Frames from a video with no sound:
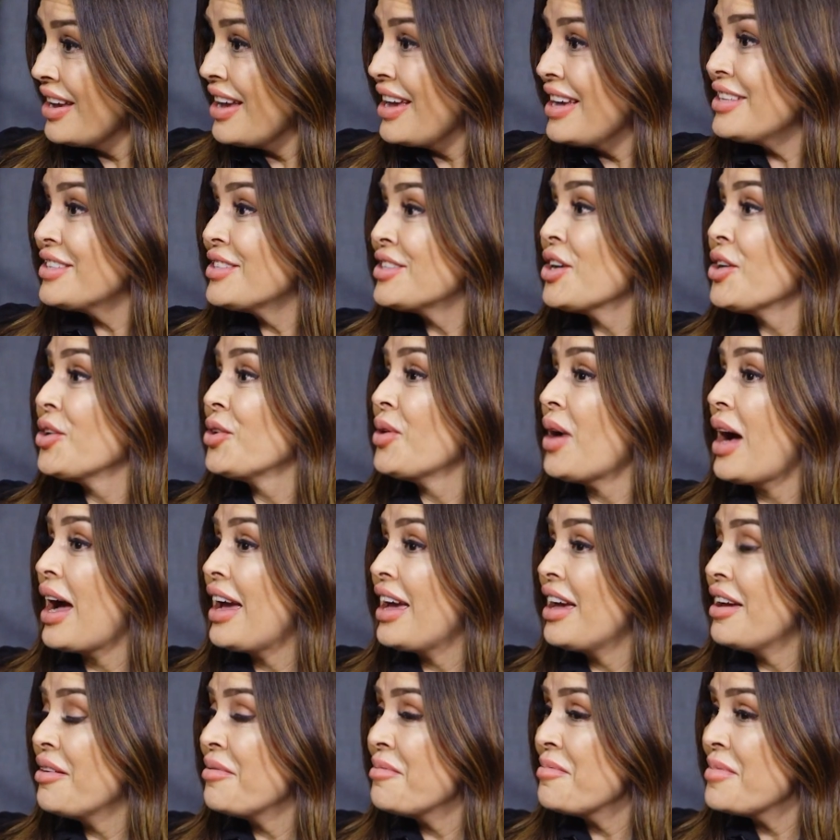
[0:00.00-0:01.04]
So I
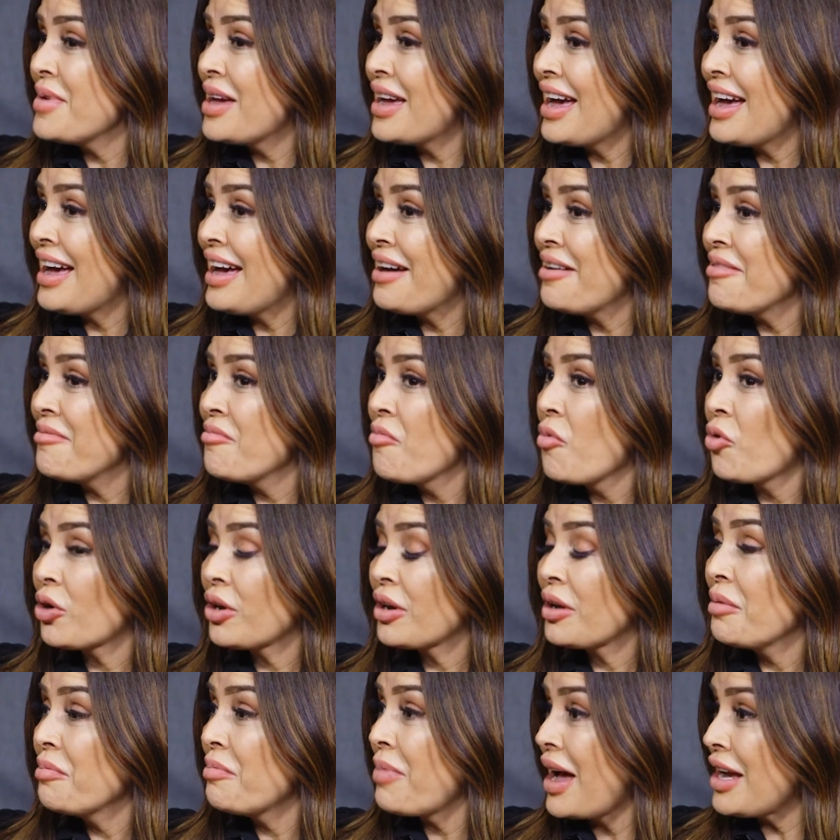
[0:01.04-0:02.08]
am more
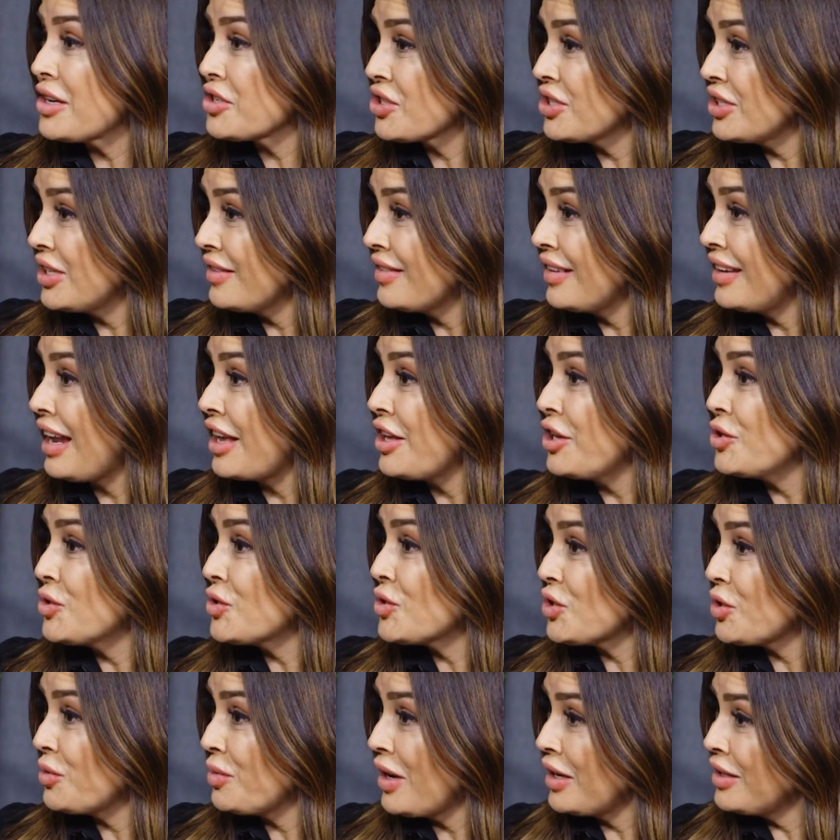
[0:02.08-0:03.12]
compassionate than I used
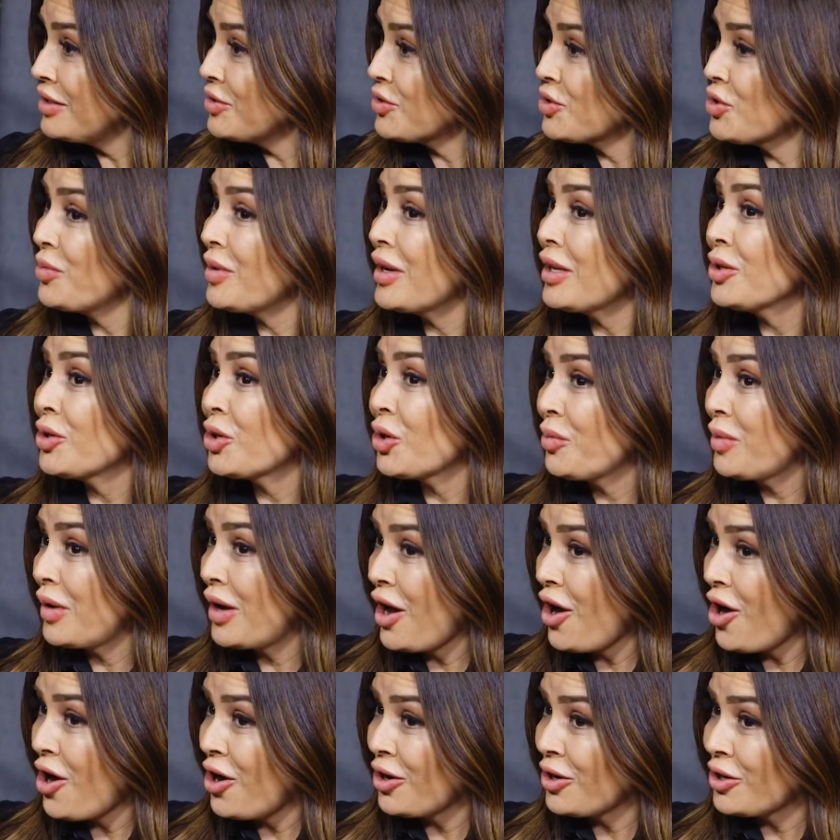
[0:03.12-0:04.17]
to be. I used to be a little bit
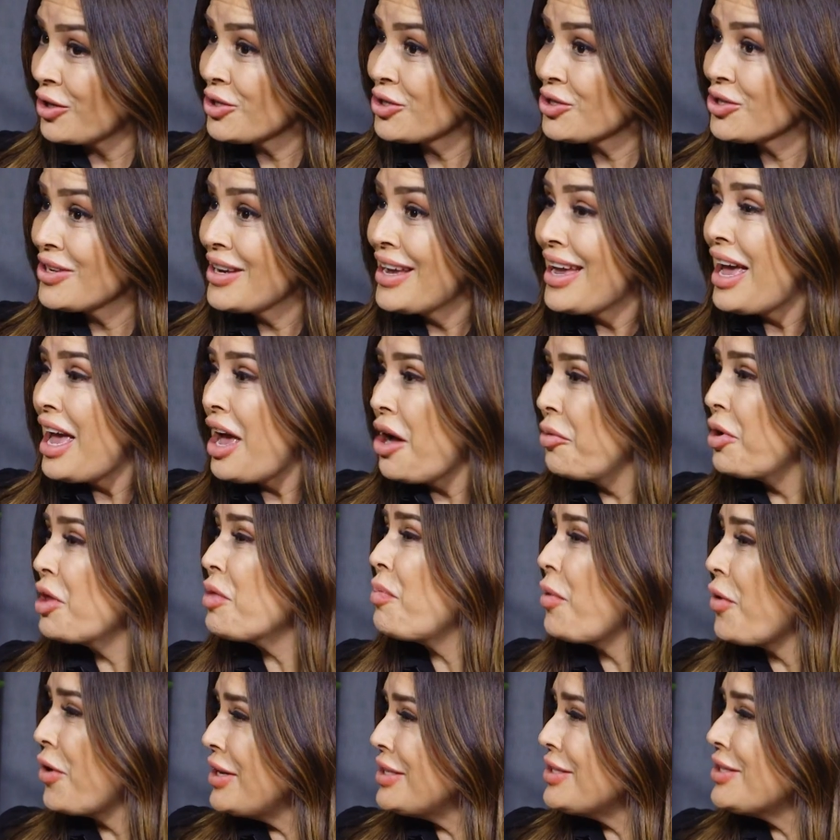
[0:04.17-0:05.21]
harsh. And with
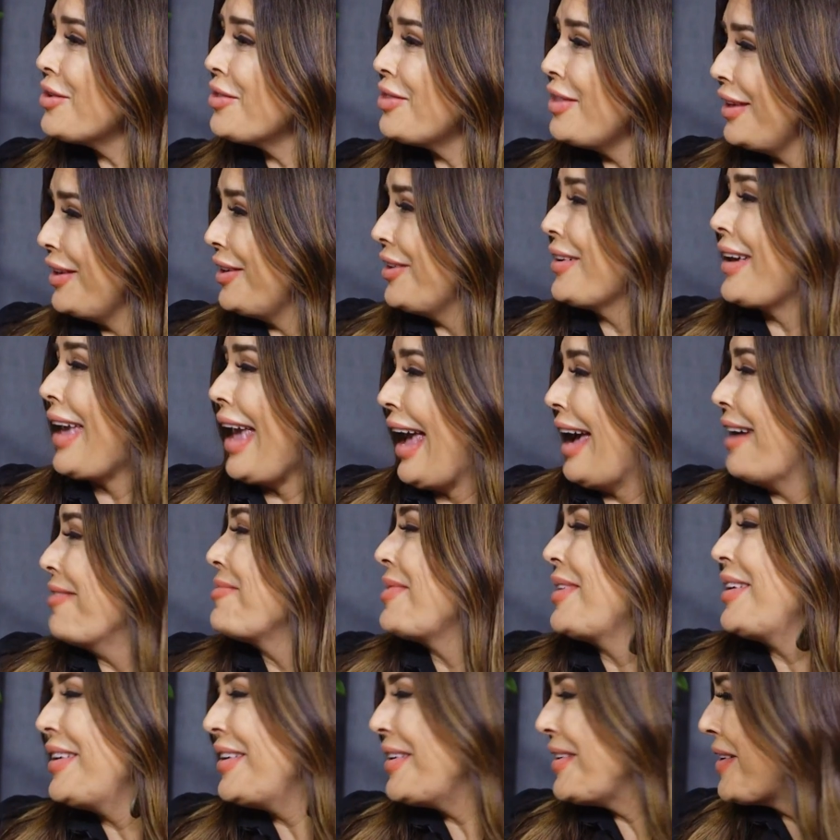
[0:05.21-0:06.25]
boys, you think you can be,